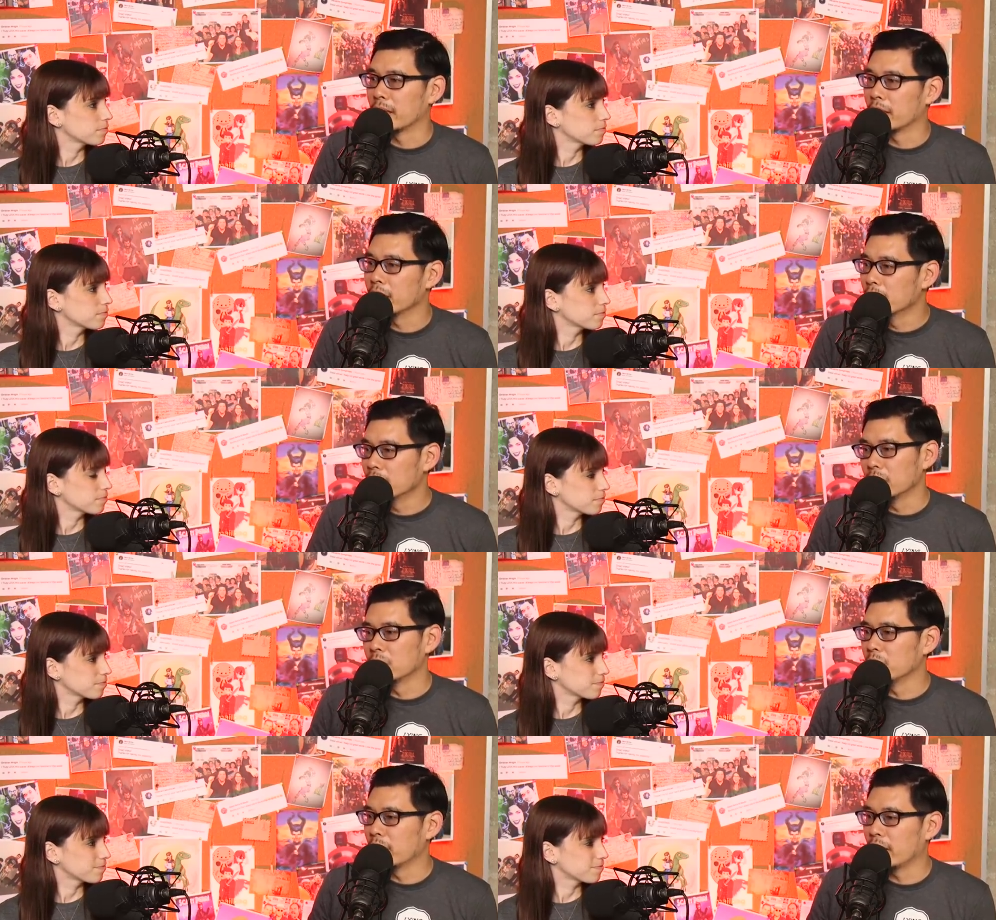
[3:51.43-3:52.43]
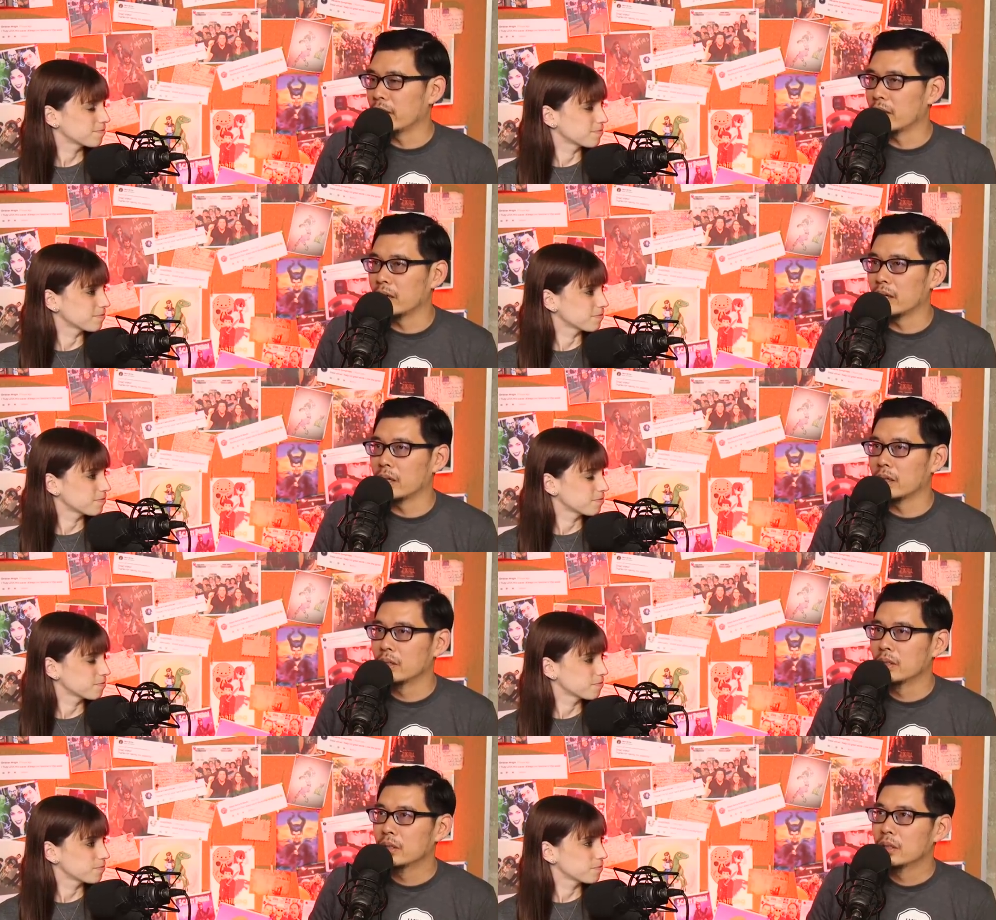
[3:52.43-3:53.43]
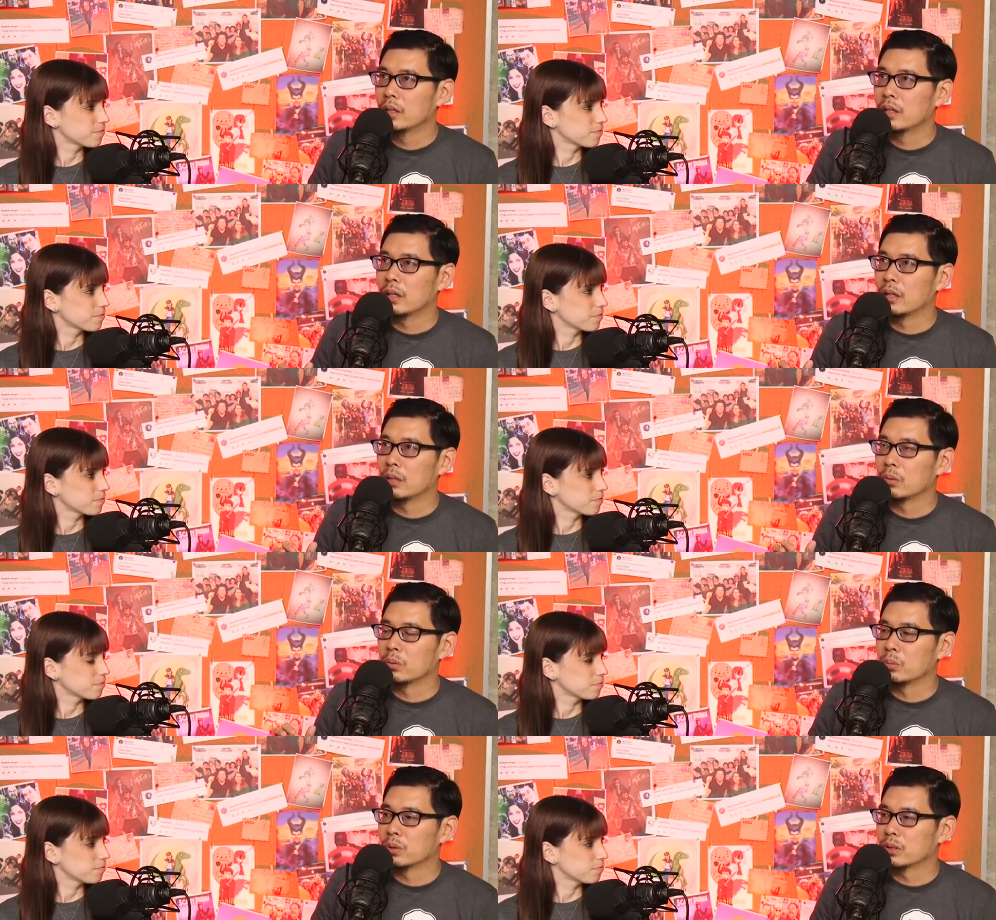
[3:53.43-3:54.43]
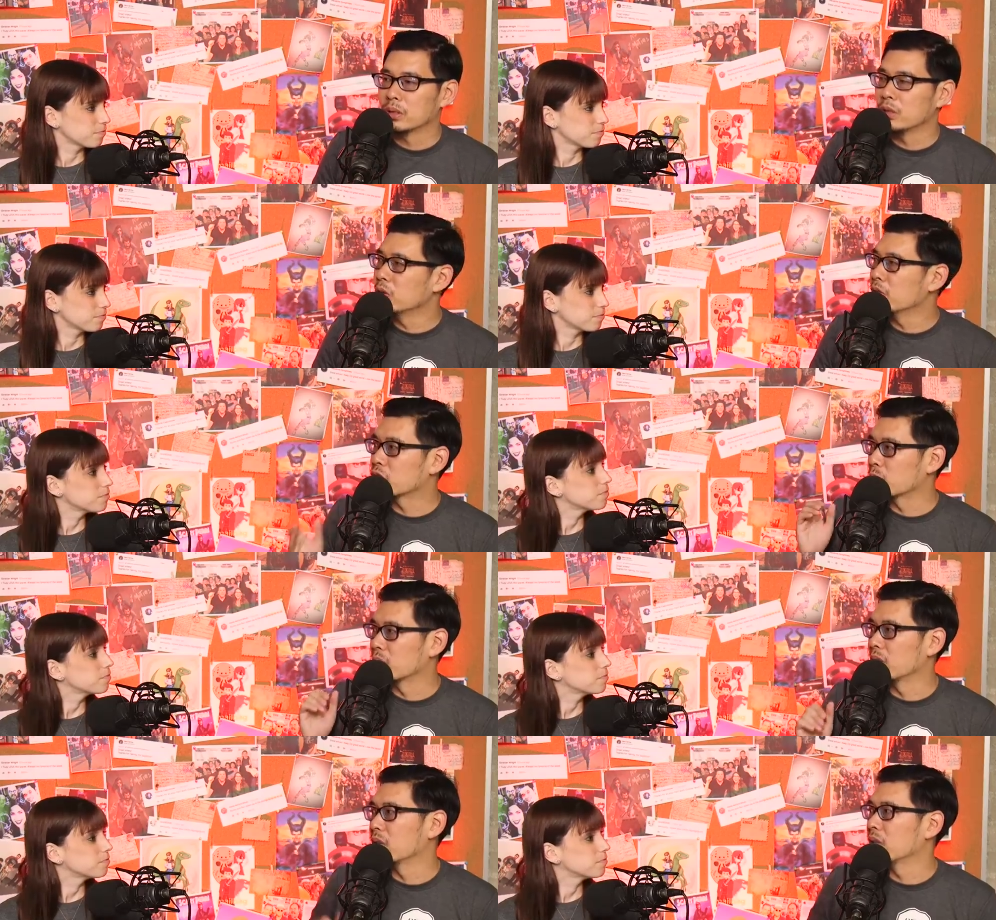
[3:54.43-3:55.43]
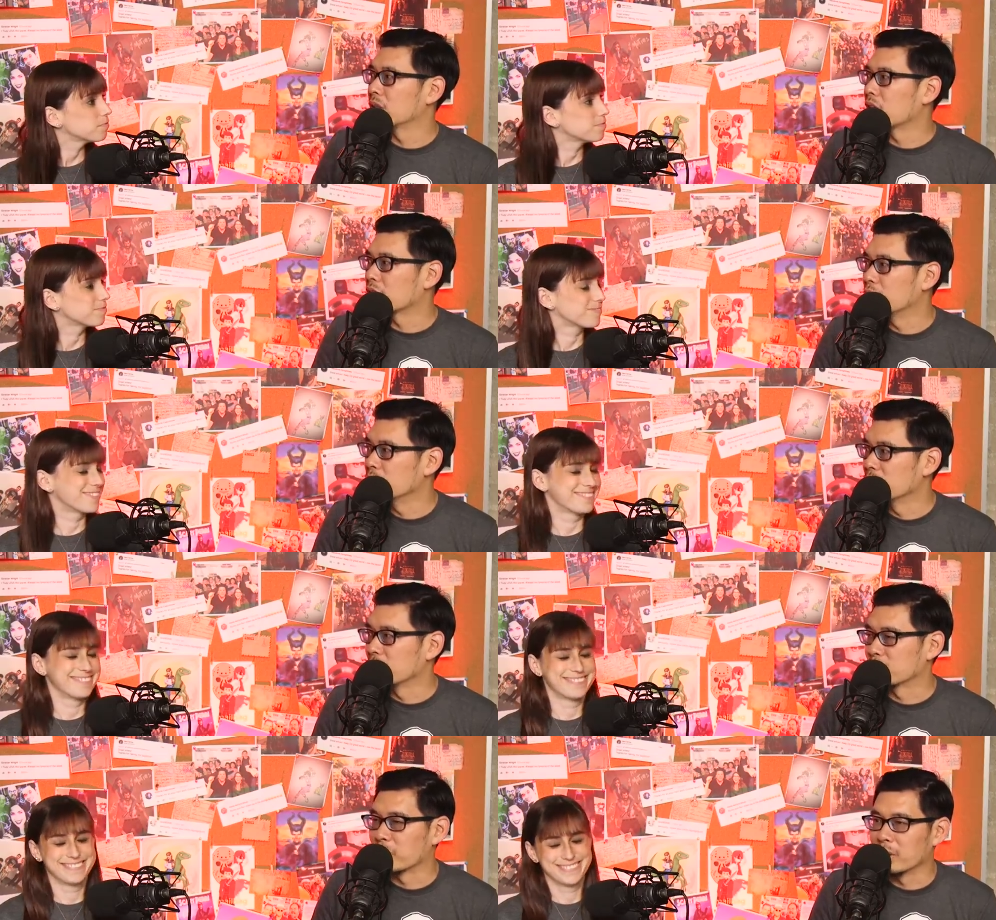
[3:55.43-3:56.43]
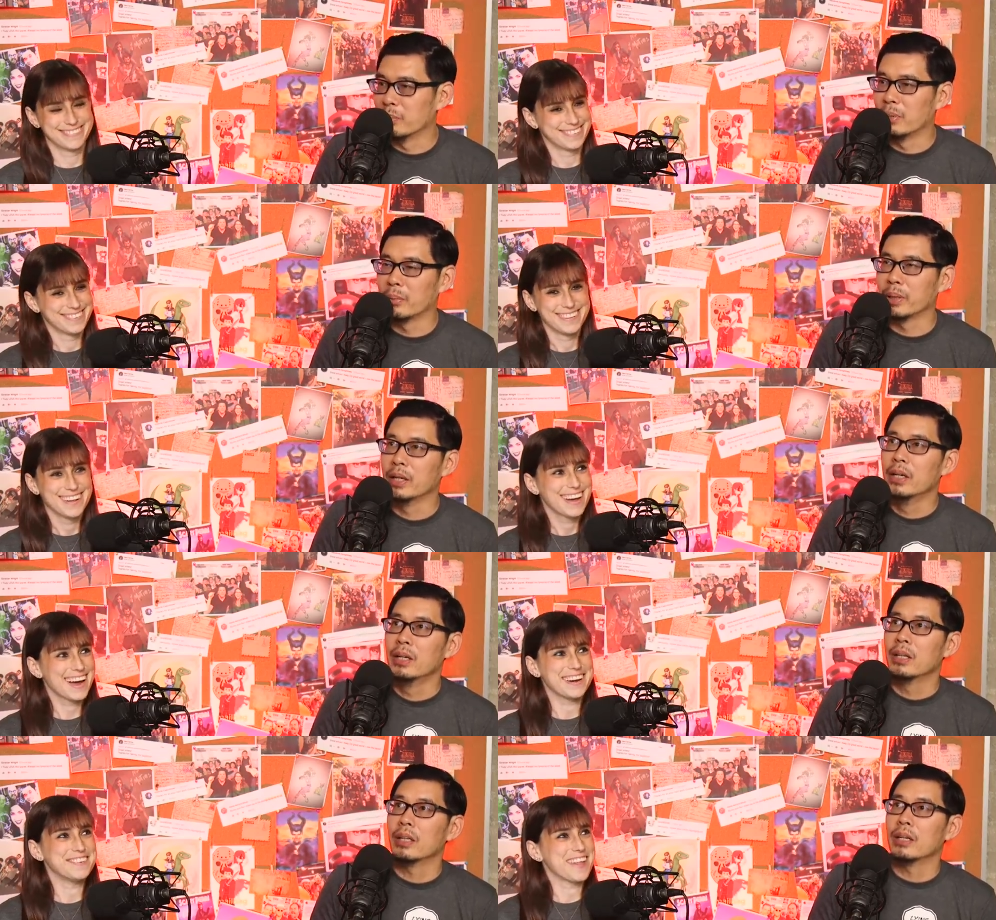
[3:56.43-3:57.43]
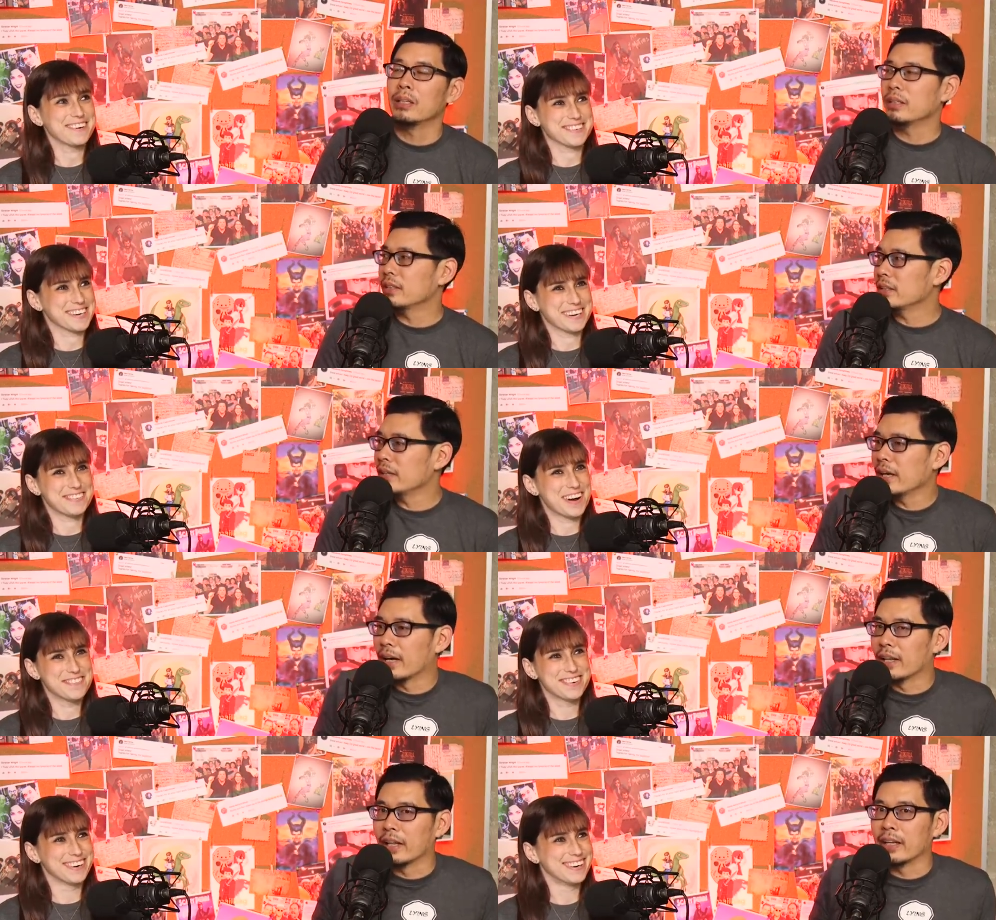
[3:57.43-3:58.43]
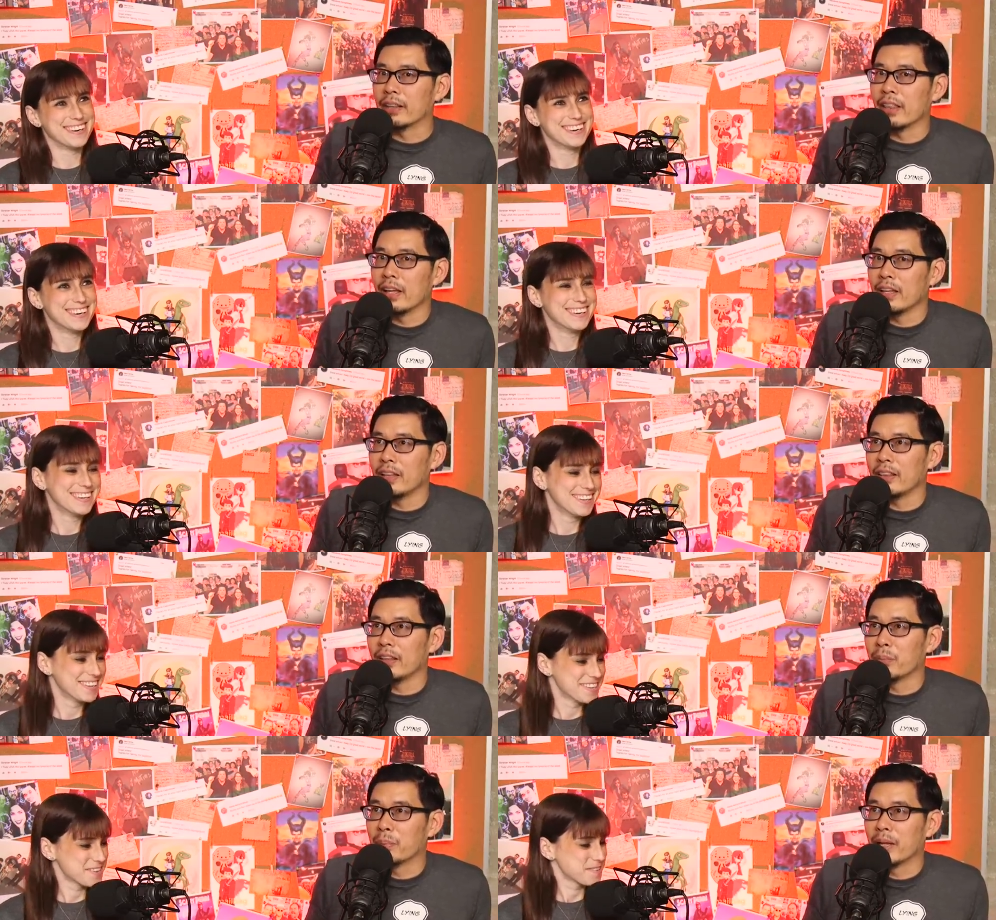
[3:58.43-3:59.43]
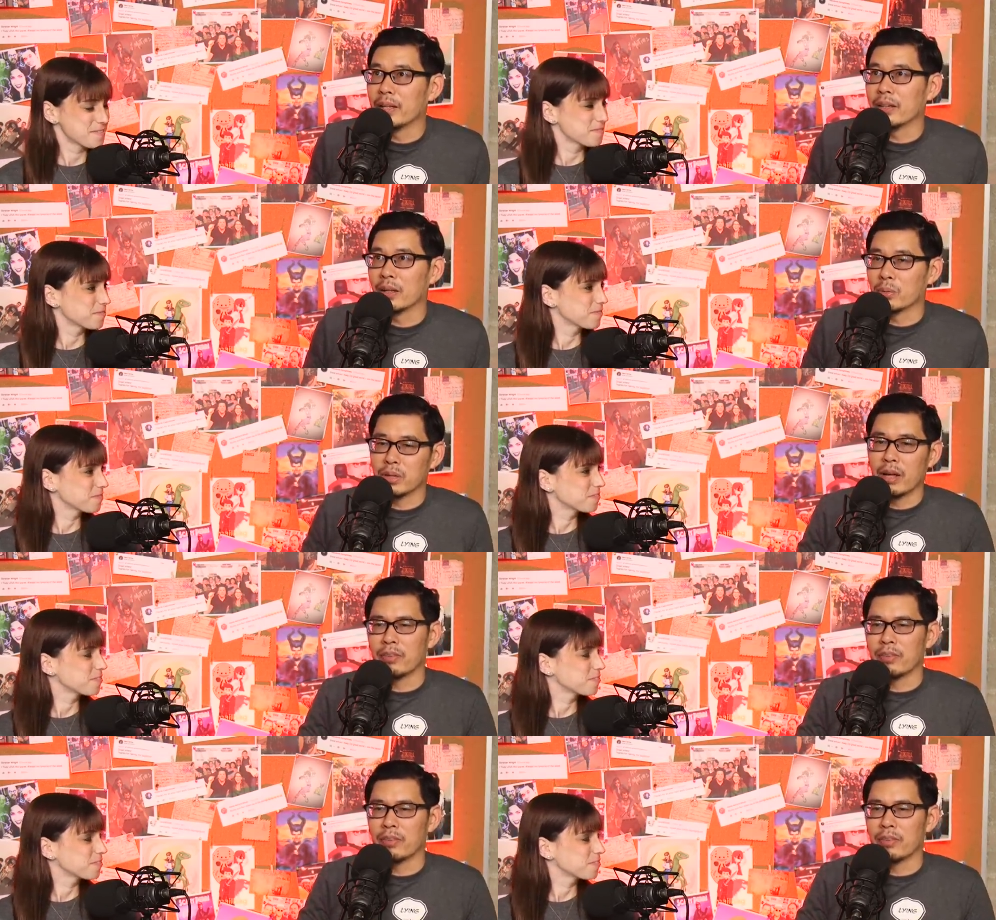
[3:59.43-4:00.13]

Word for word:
Speaker 1: And you know, you had uh uh who was it, a Universal with their, their Dark Universe with a mummy.
Speaker 2: I knew that was gonna
Speaker 1: come yeah up. Like they they're planning, like, we're gonna have